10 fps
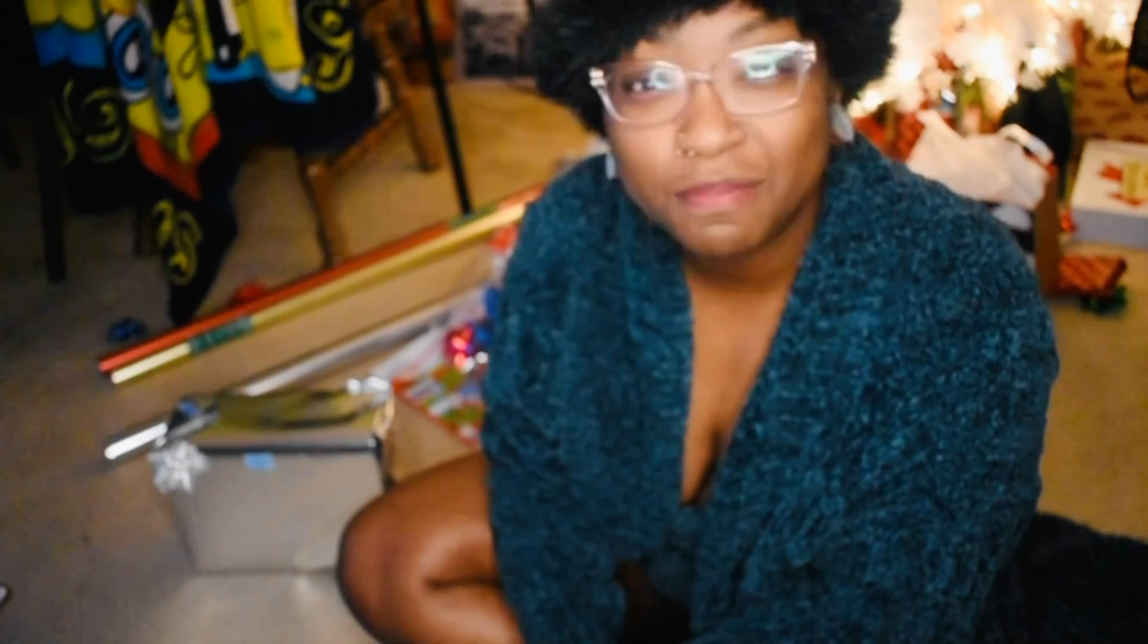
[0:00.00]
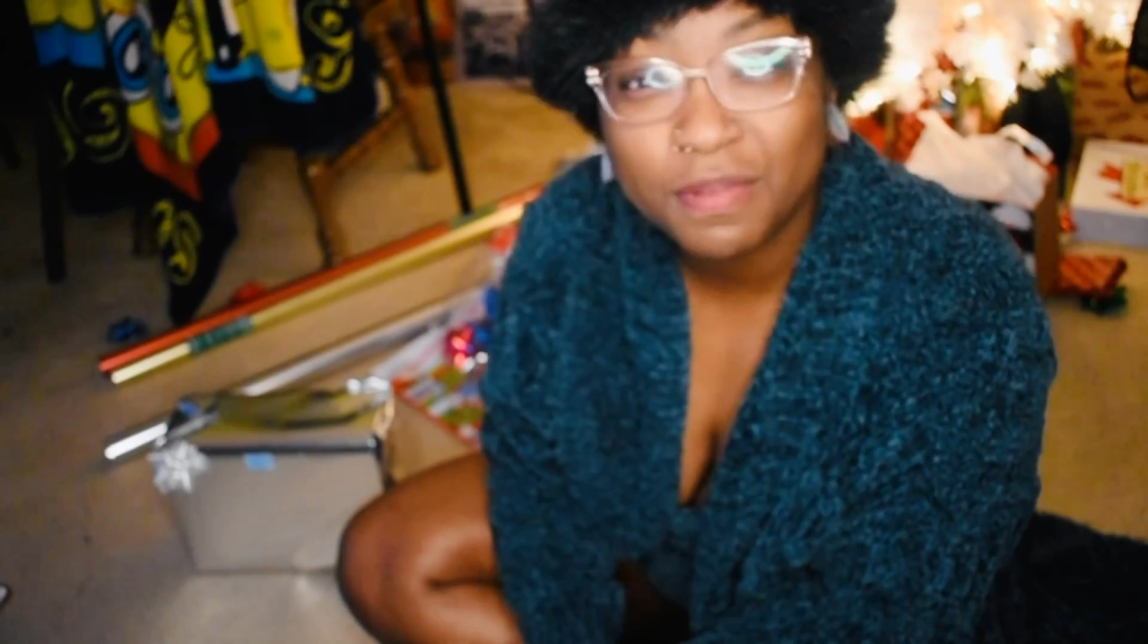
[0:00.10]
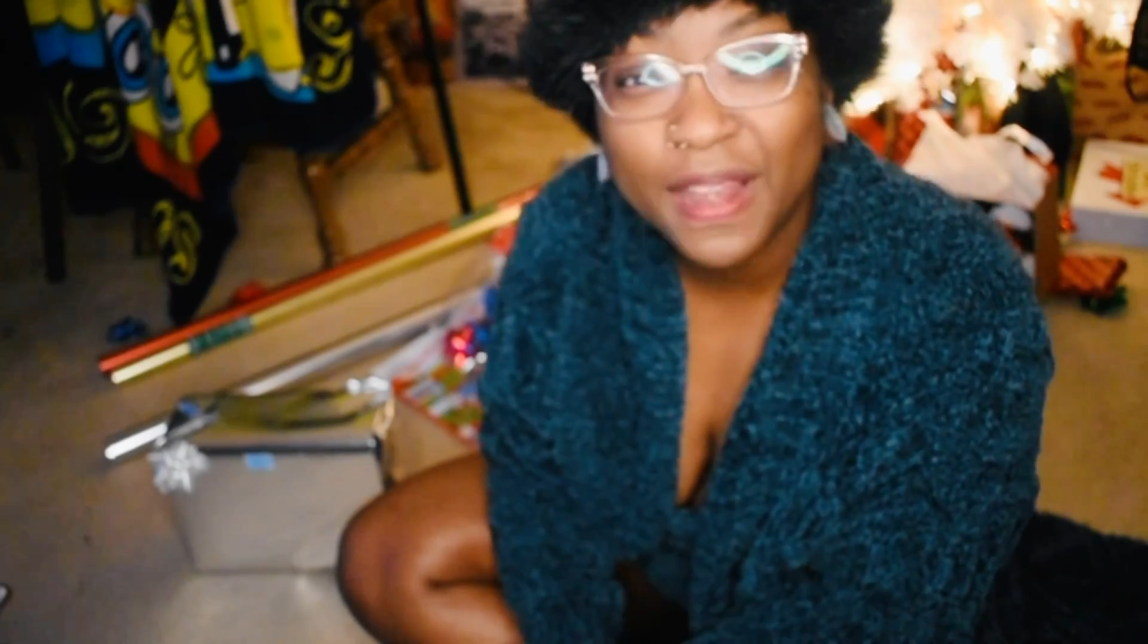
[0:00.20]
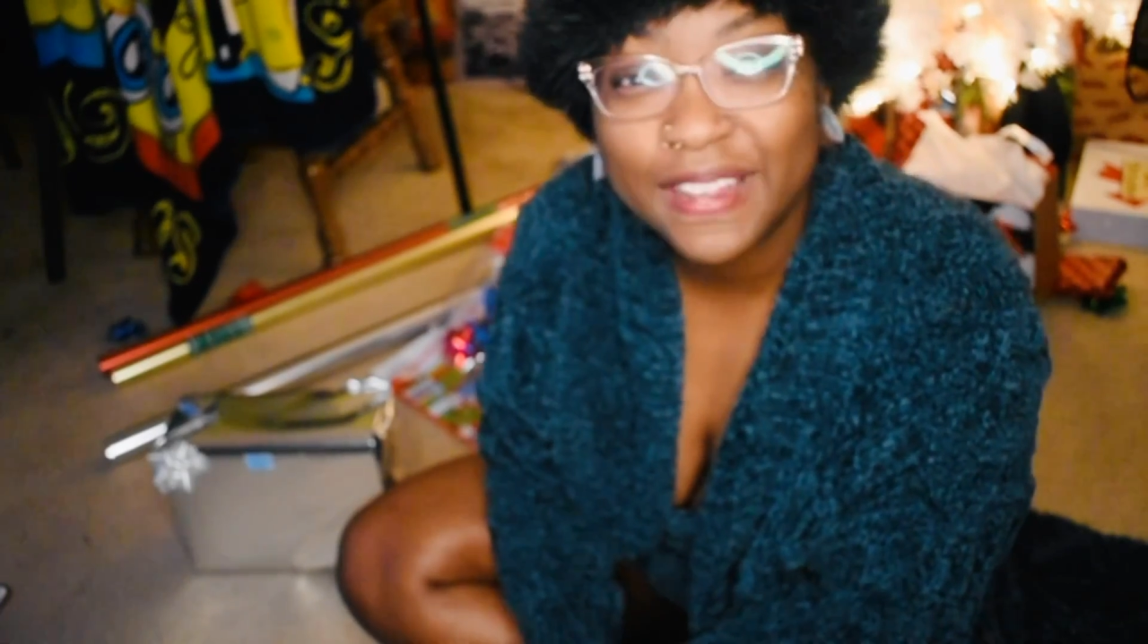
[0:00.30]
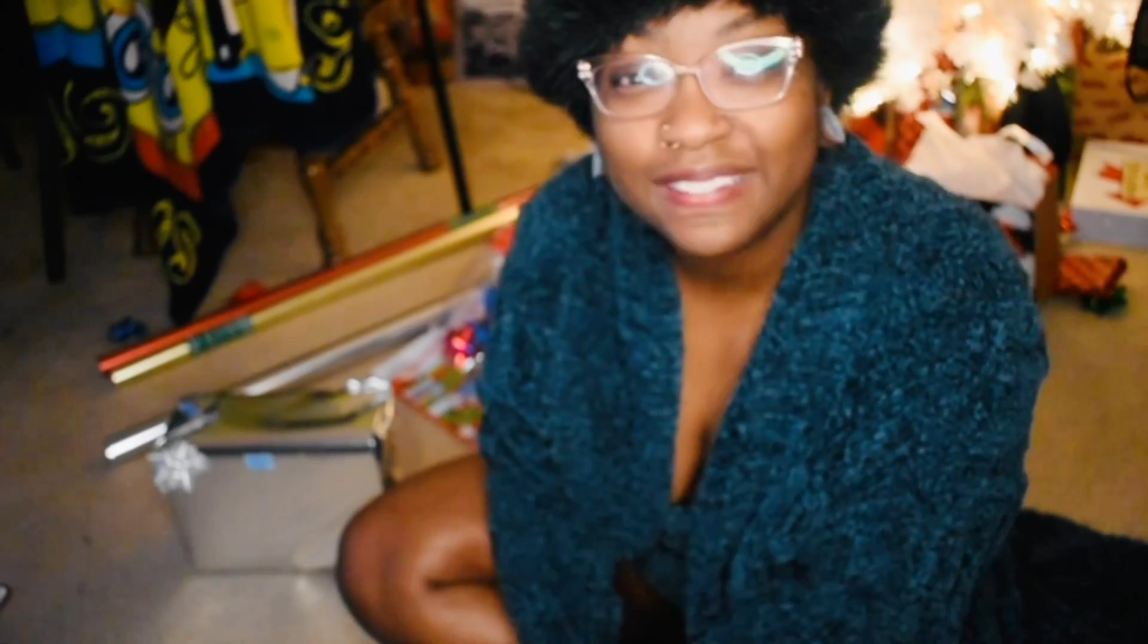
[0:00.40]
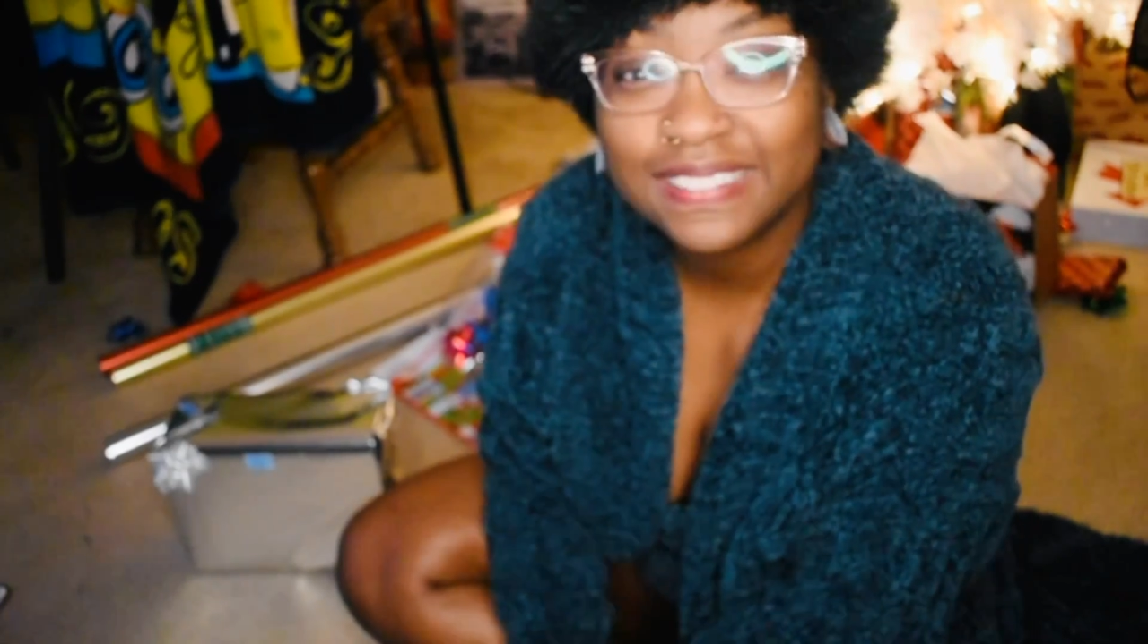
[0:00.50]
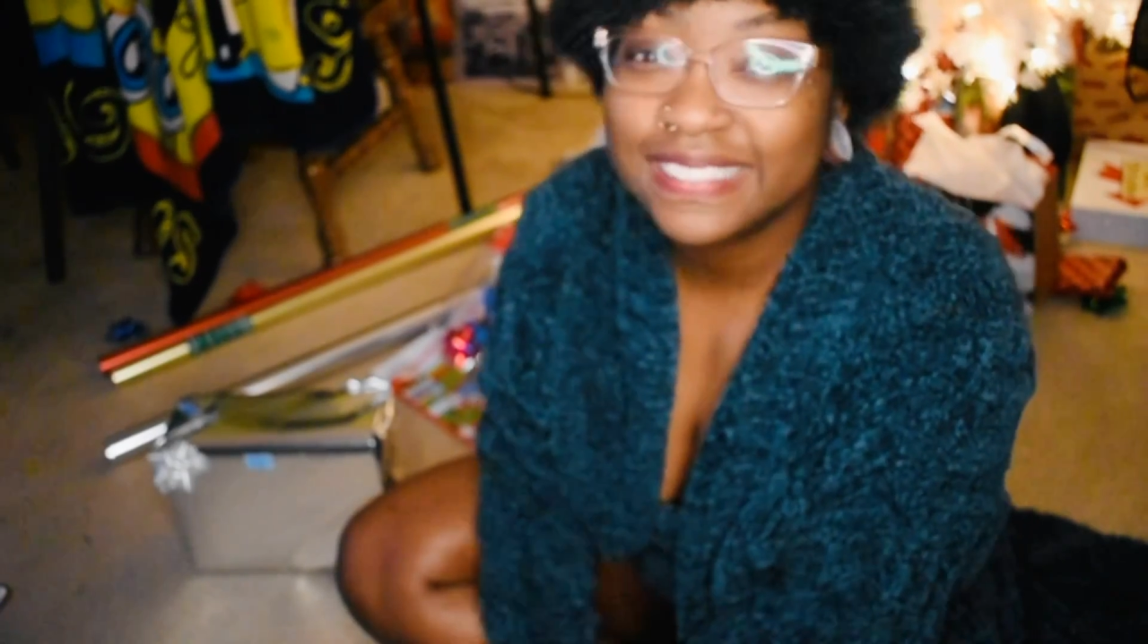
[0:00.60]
bright.